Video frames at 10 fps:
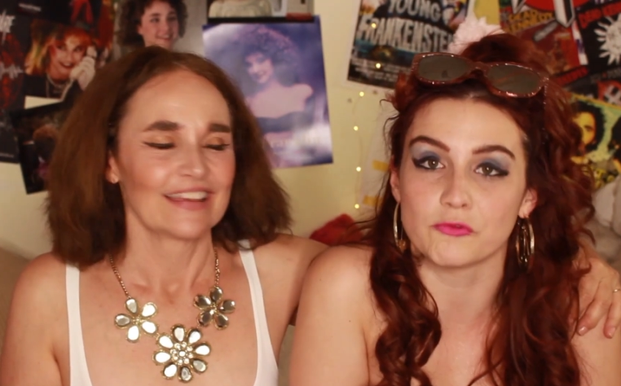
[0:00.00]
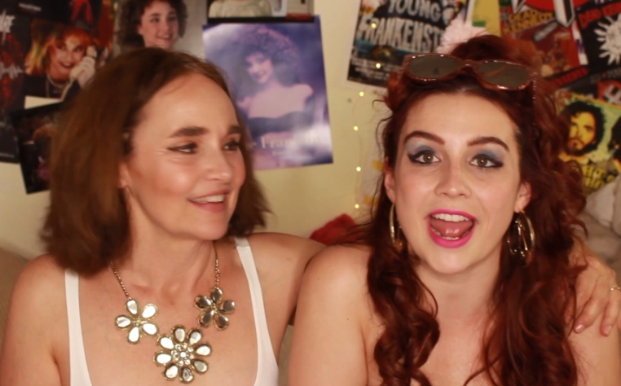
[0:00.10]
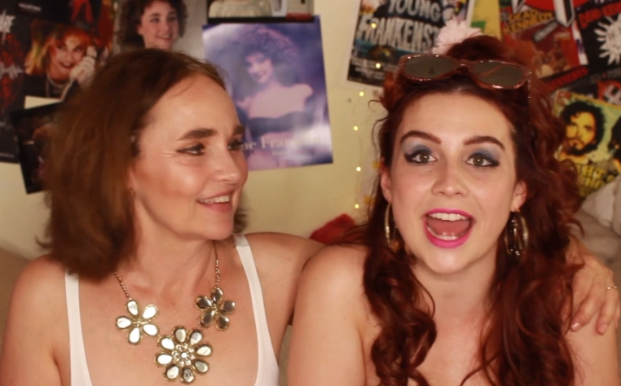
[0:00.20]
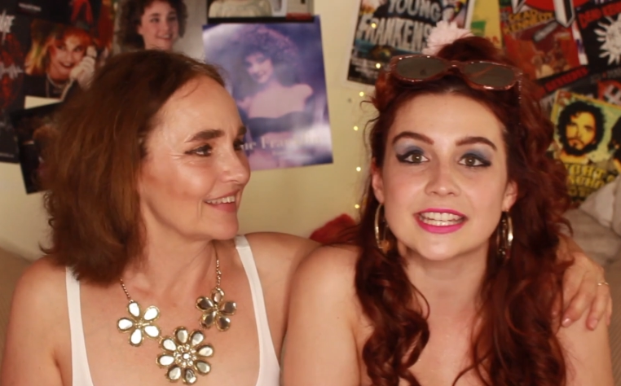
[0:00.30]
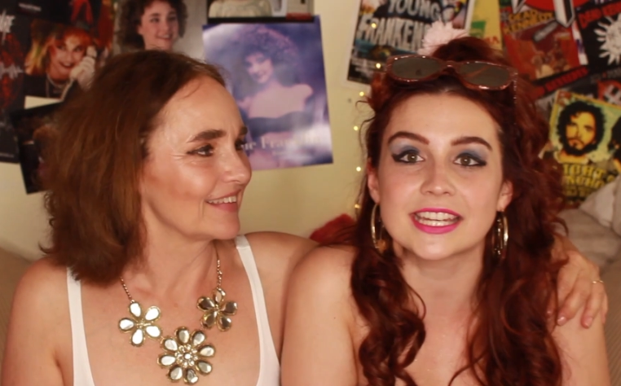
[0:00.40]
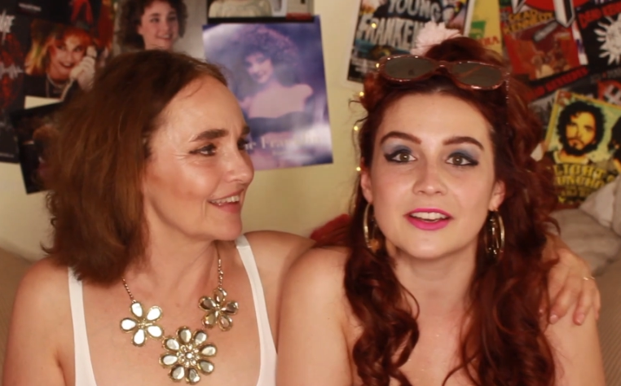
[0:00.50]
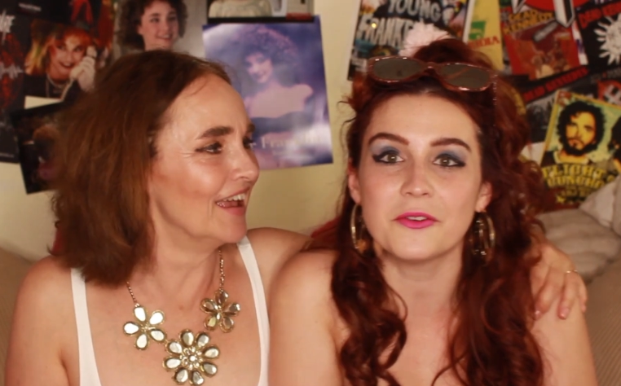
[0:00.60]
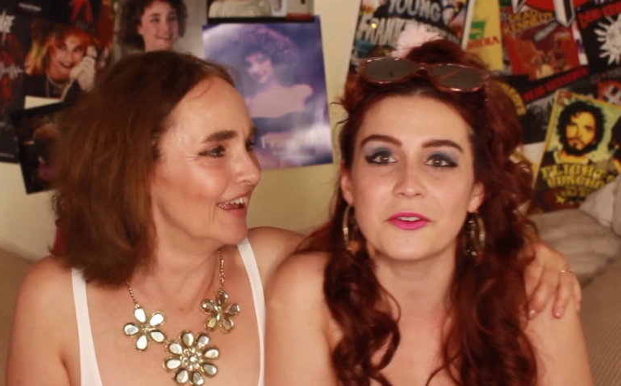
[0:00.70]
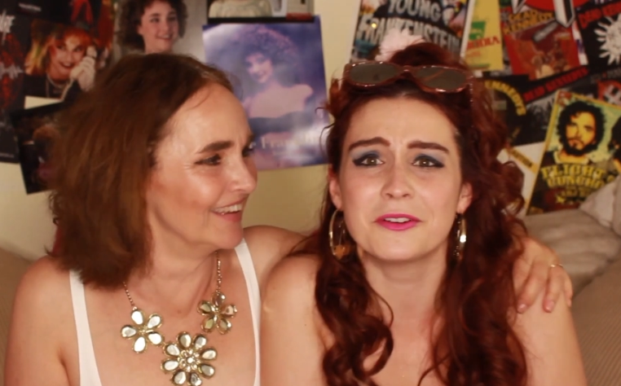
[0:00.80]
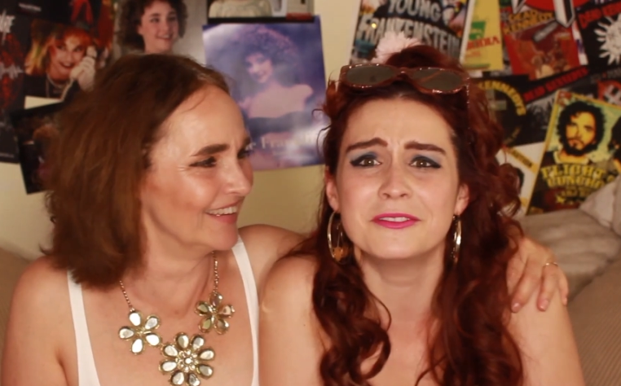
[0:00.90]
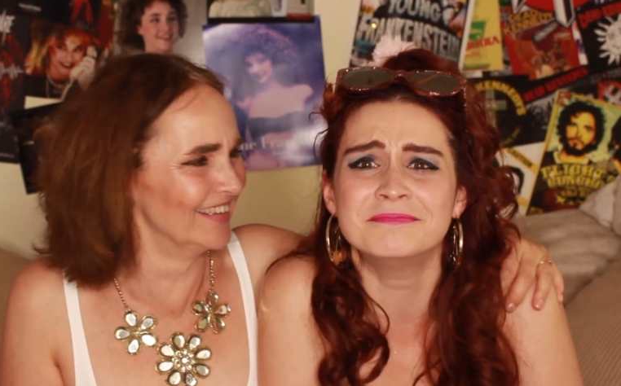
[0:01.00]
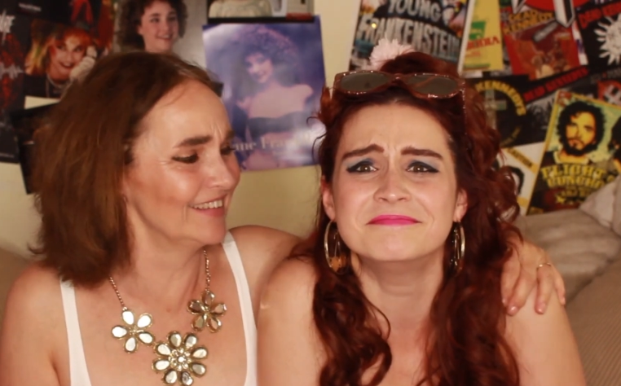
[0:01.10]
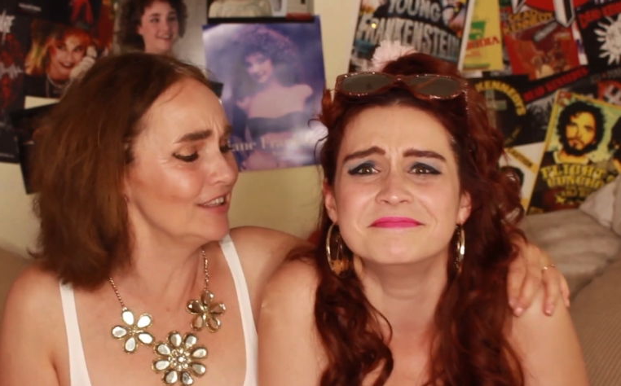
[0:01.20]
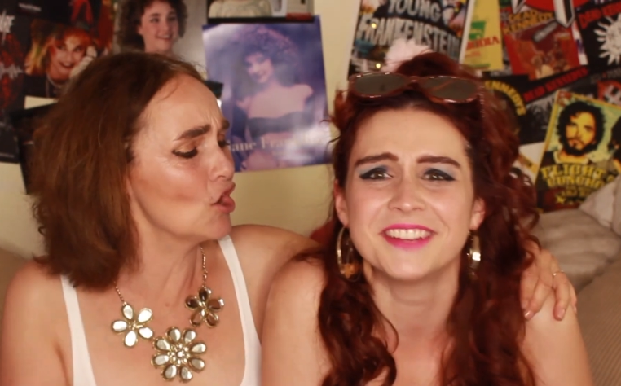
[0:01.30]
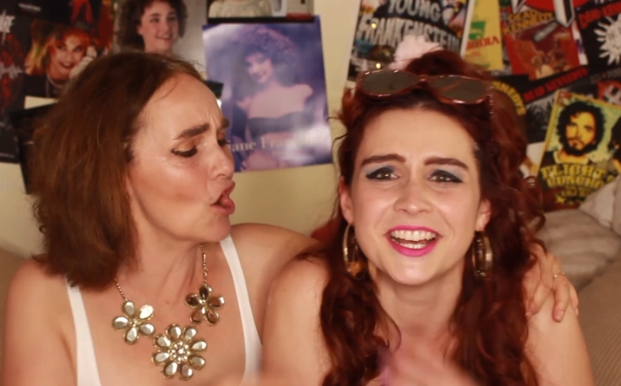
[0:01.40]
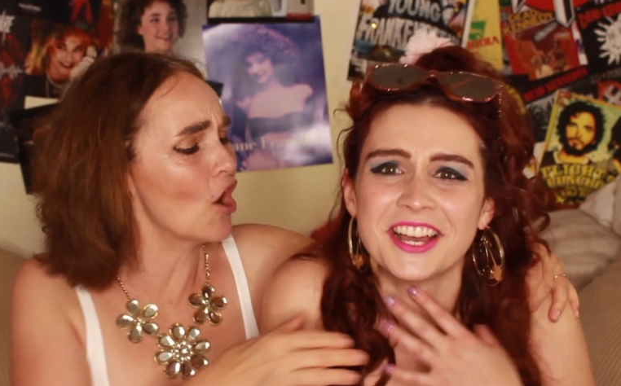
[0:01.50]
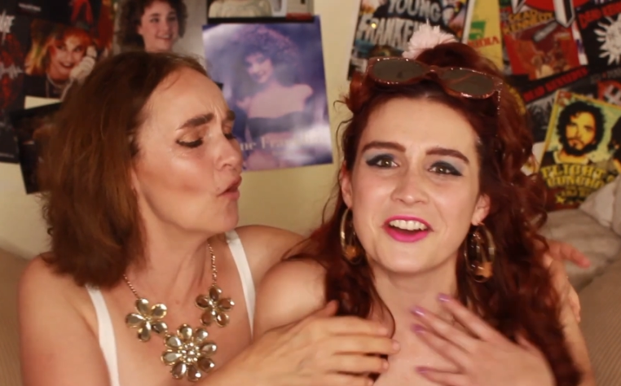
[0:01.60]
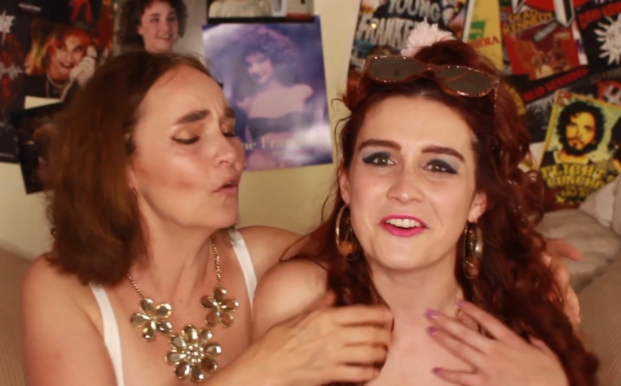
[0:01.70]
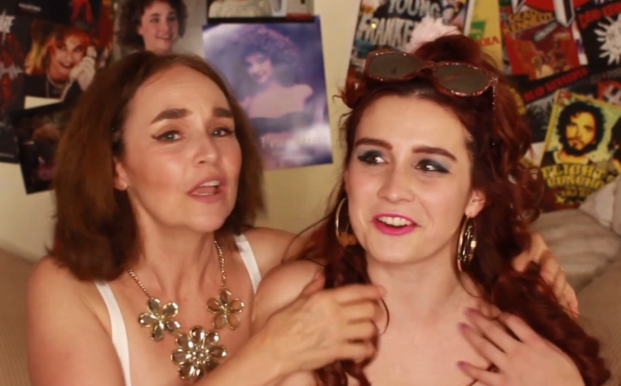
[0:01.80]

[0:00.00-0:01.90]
Speaker 1: rat. No!